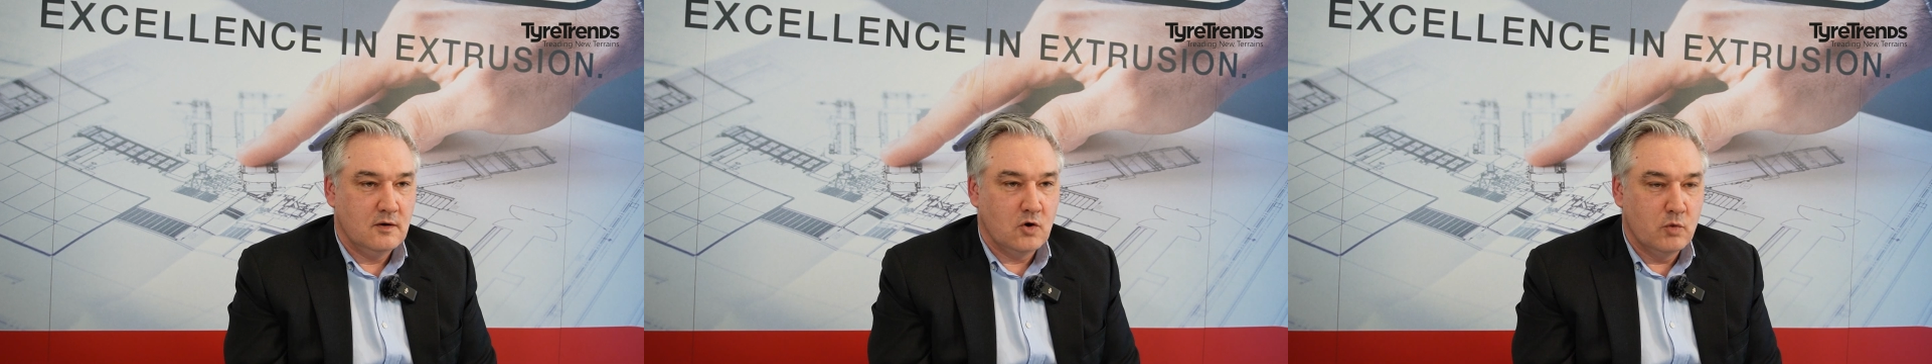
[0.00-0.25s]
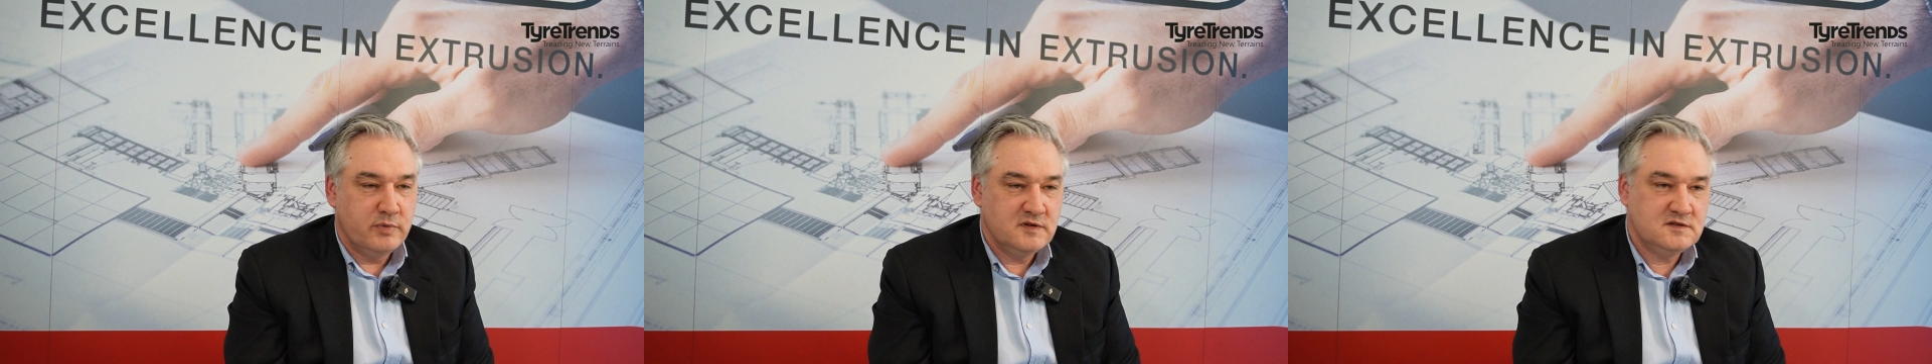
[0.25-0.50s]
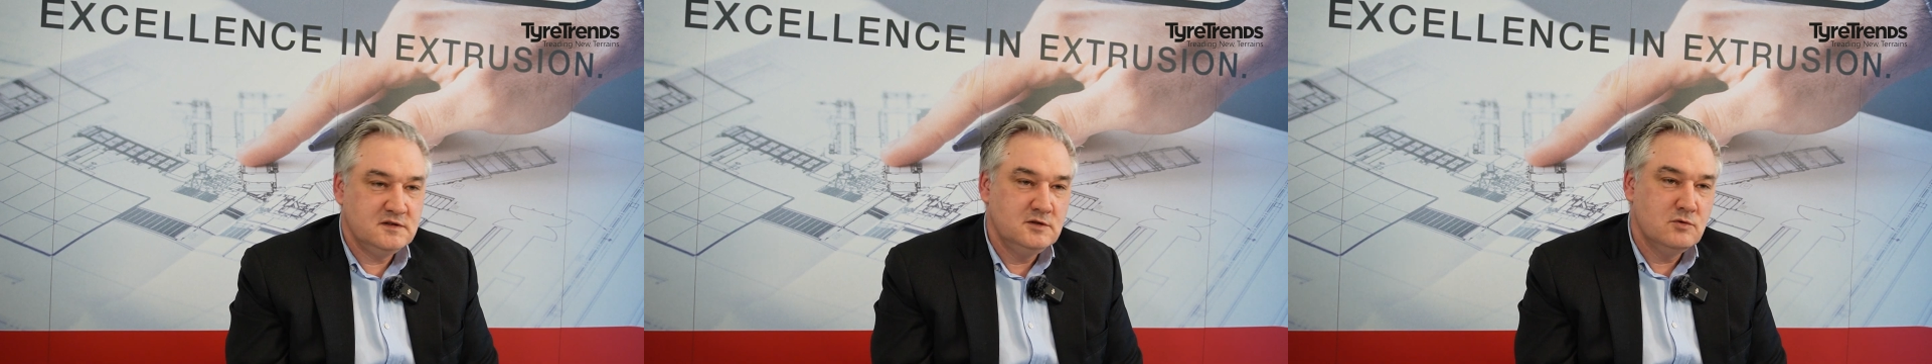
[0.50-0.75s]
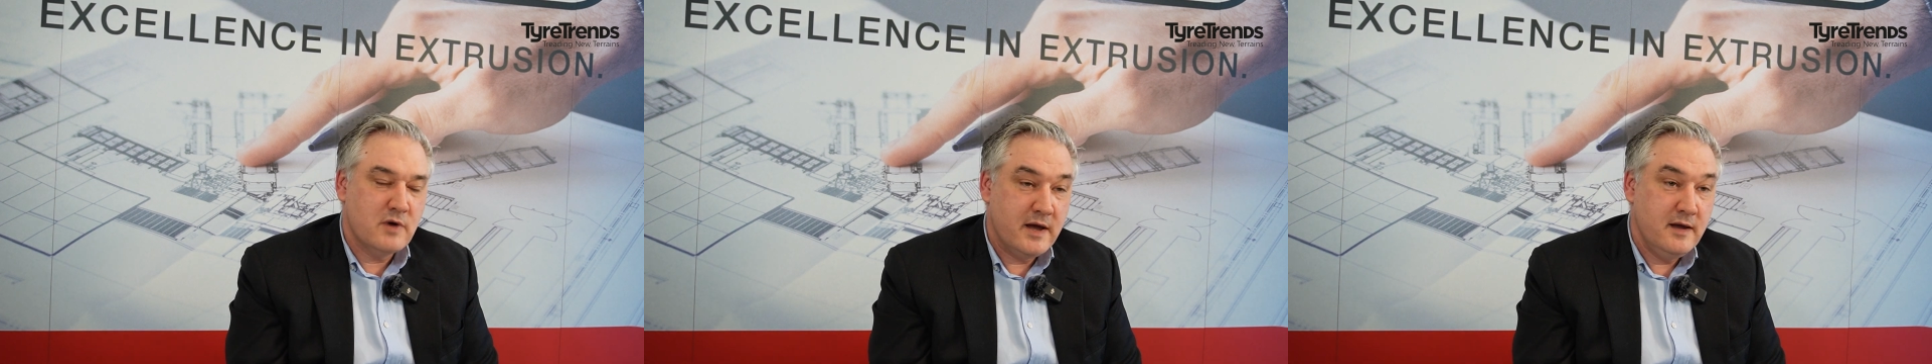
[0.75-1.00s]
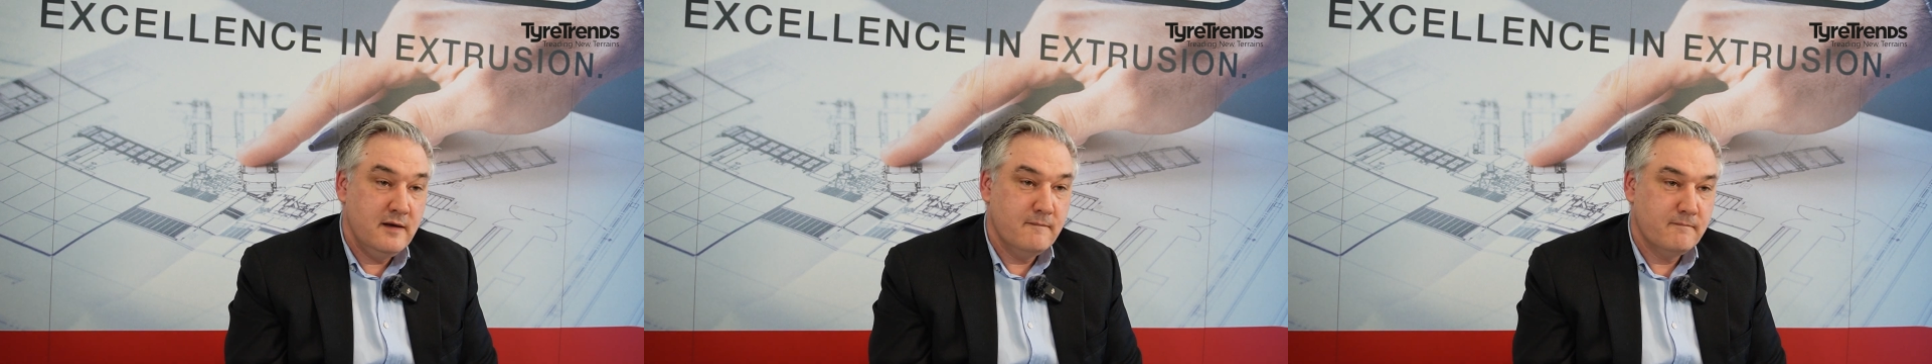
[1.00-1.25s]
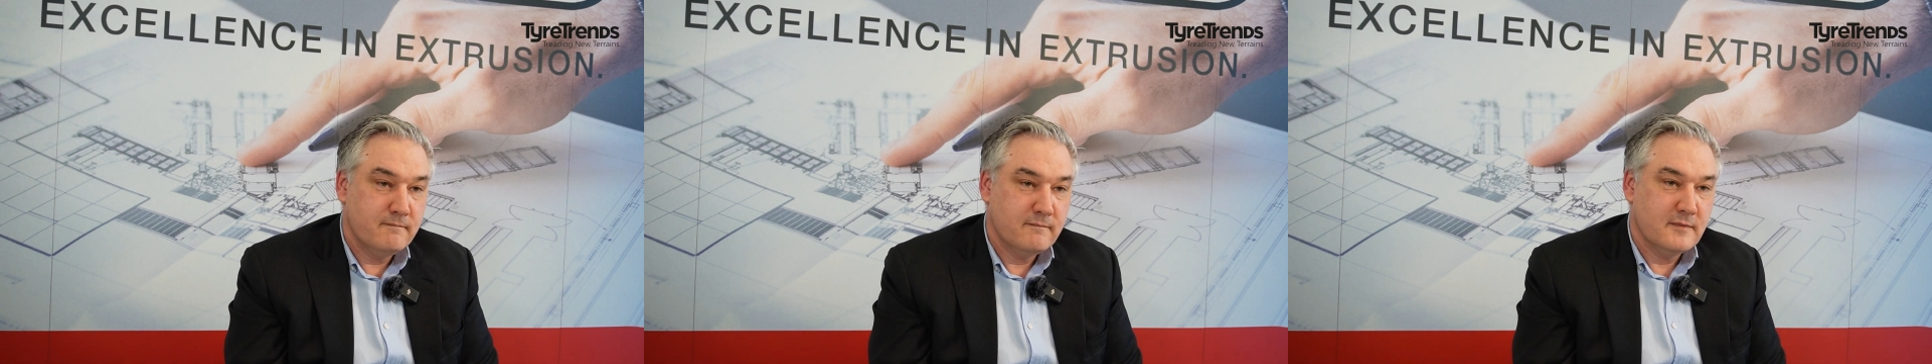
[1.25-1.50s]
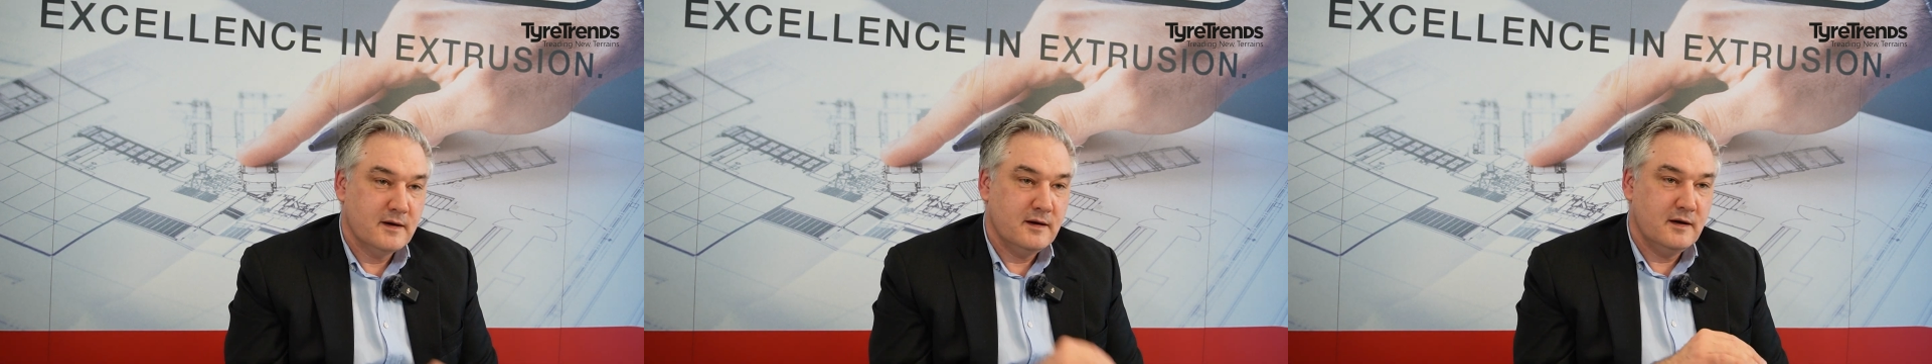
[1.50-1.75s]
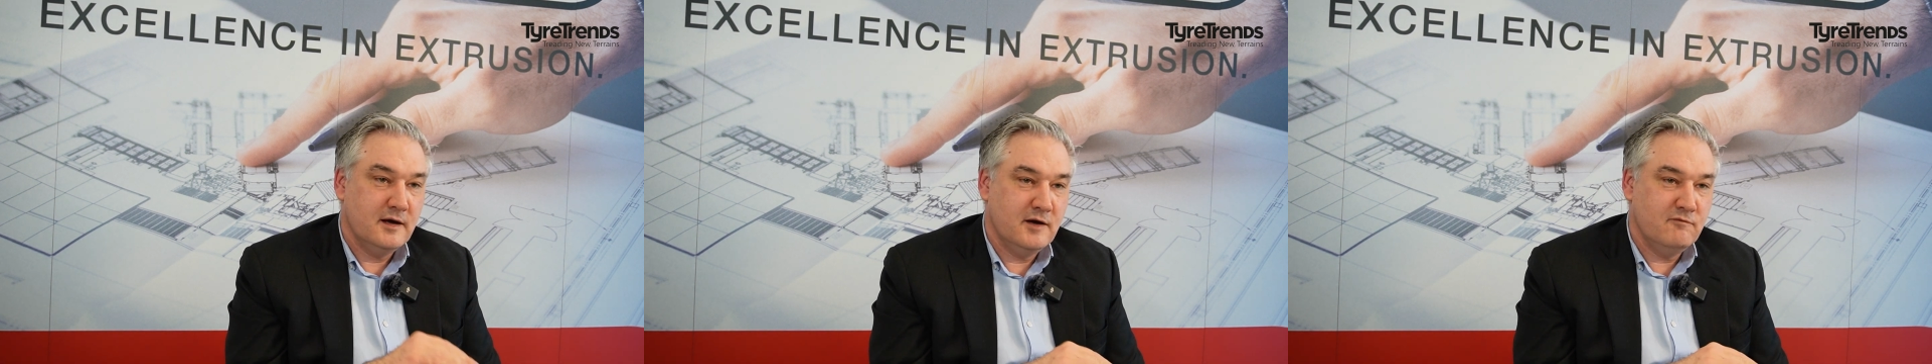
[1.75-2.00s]
OPC-UA,
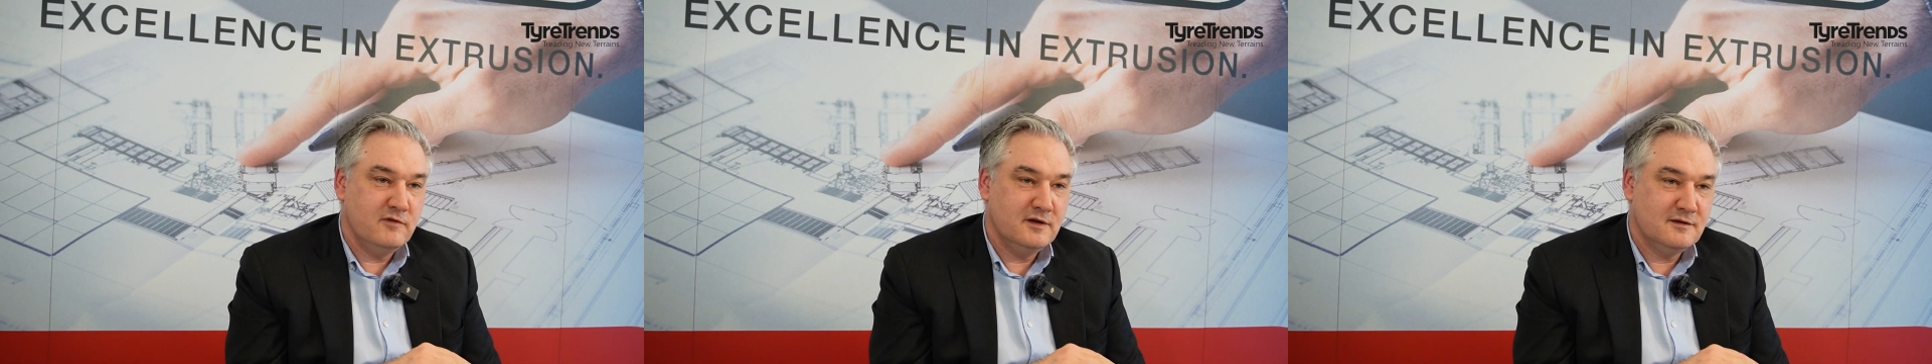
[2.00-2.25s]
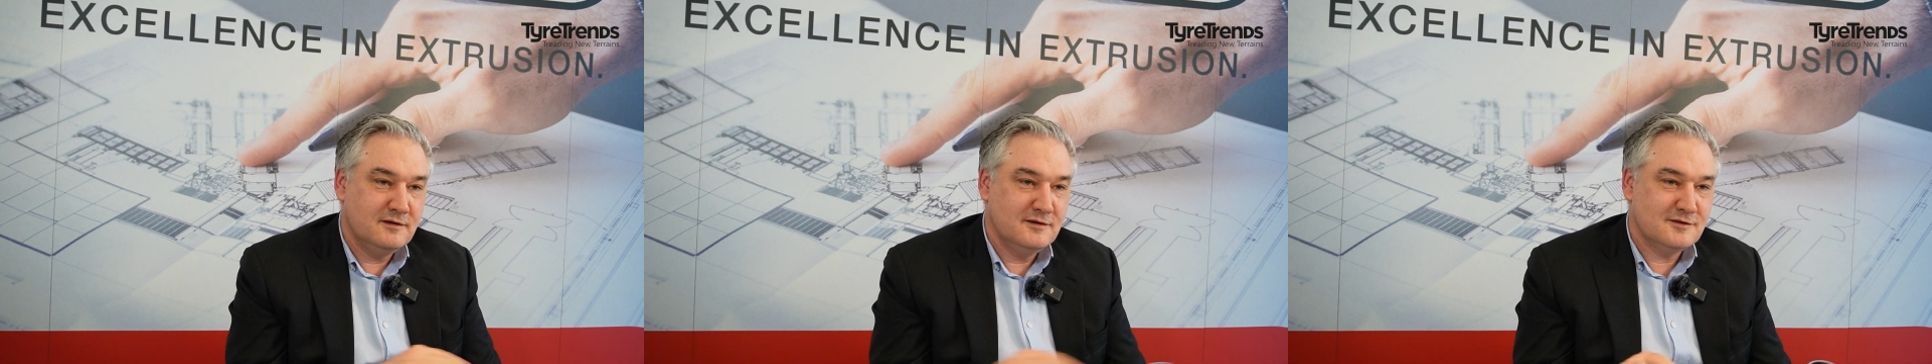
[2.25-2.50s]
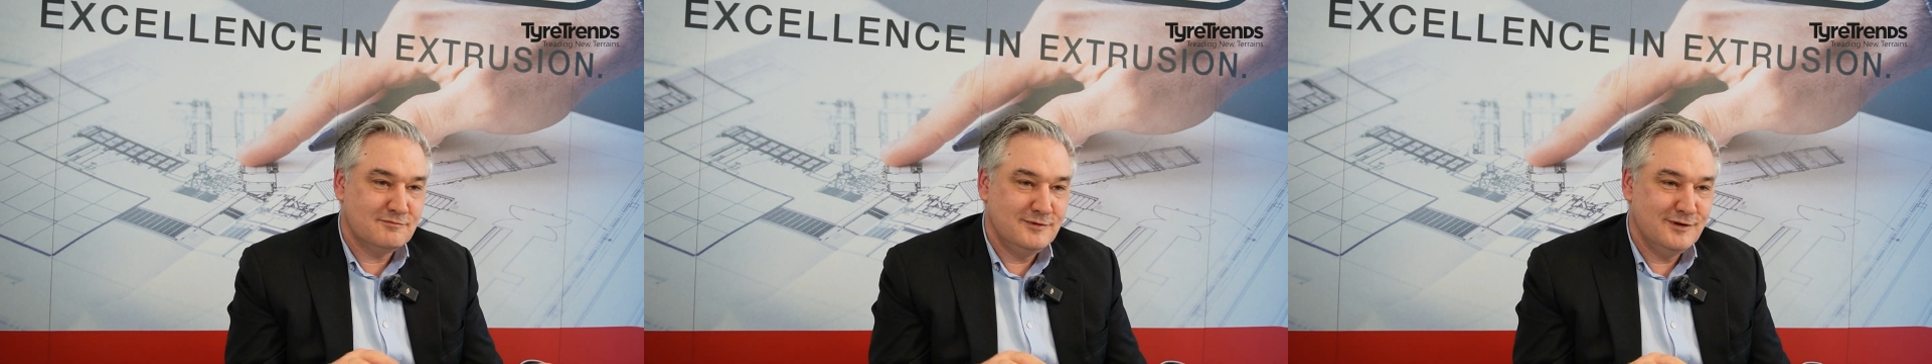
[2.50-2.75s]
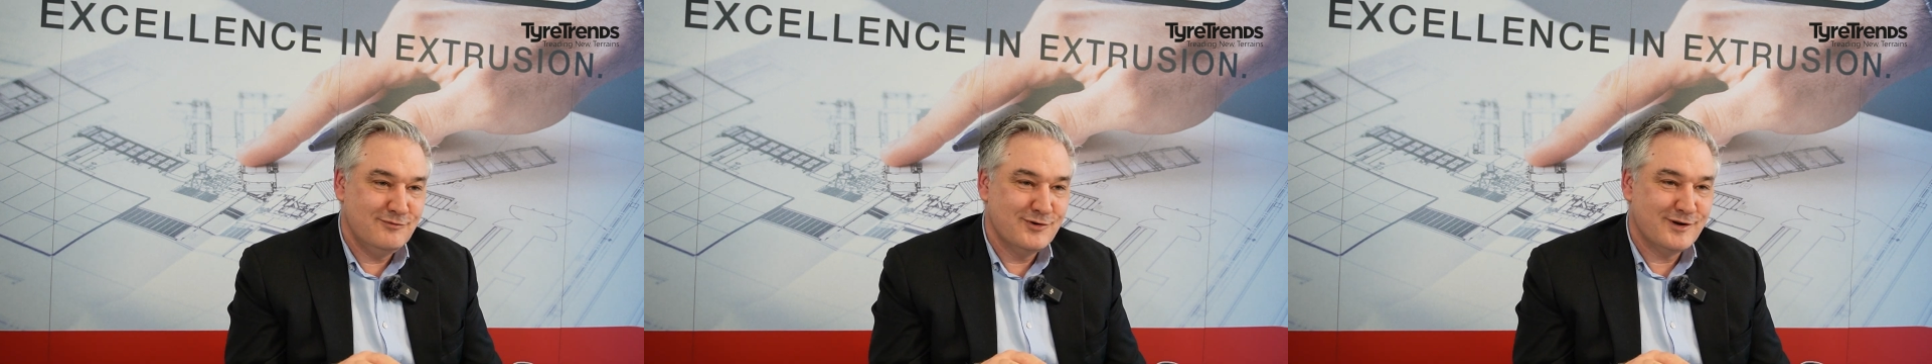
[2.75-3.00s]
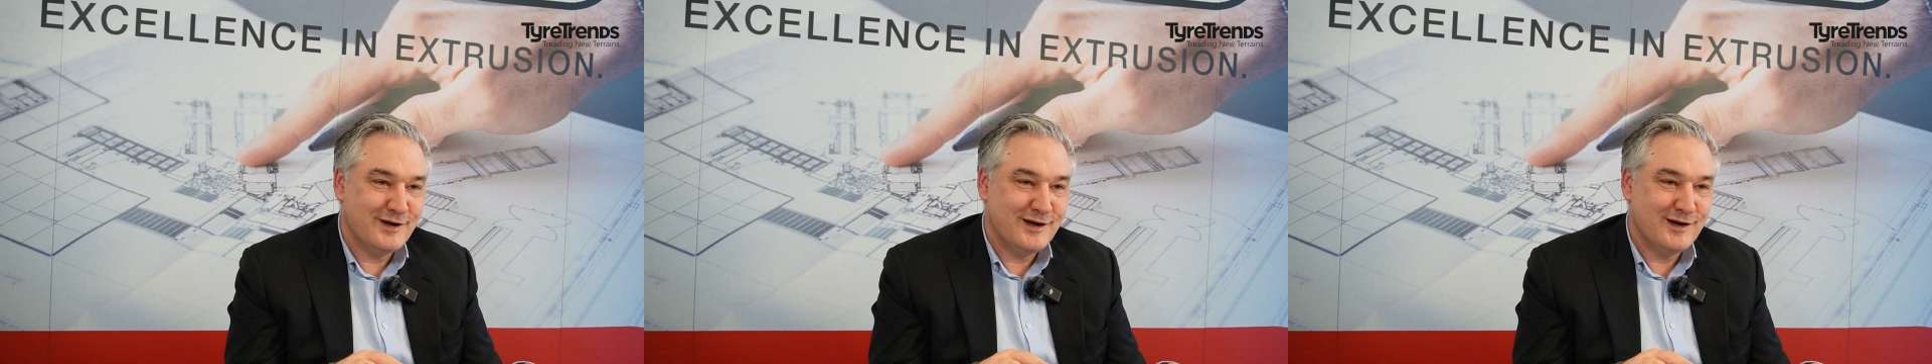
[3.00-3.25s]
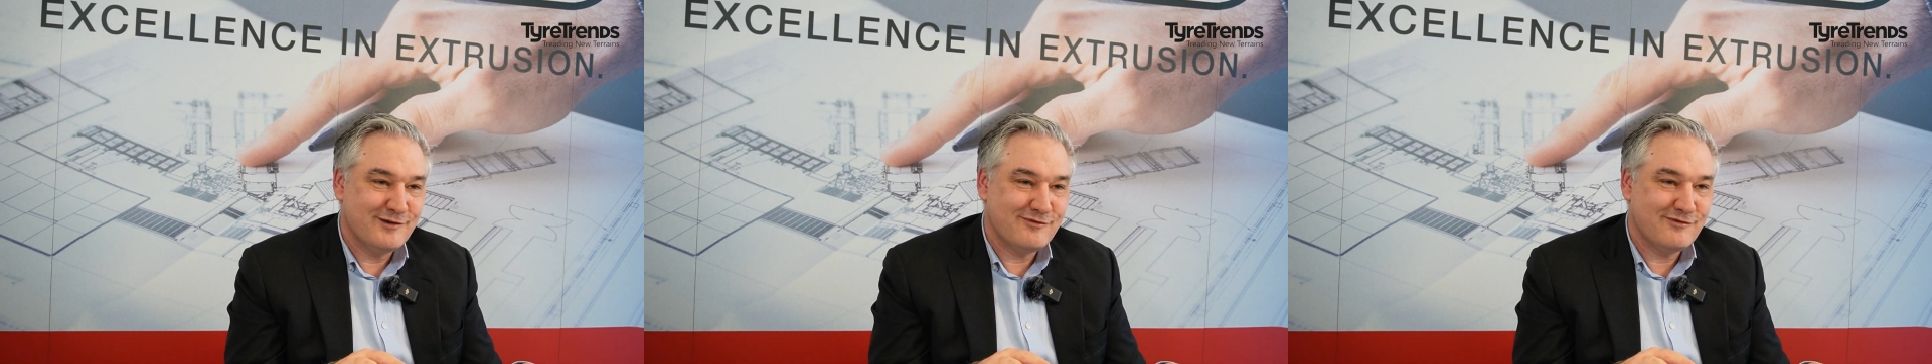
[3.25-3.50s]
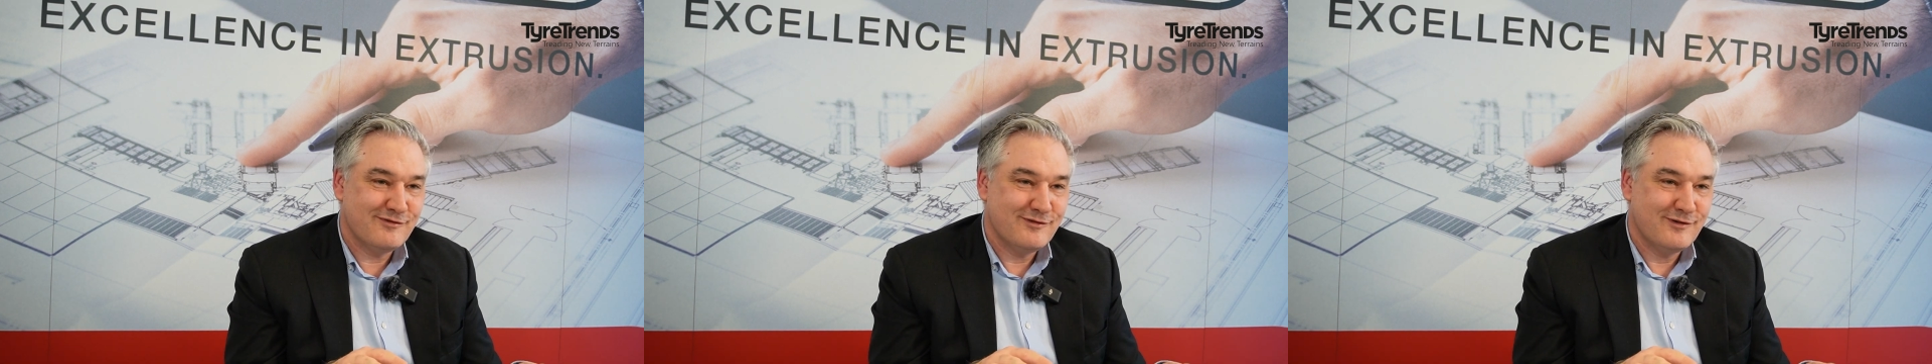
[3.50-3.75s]
and with this we would have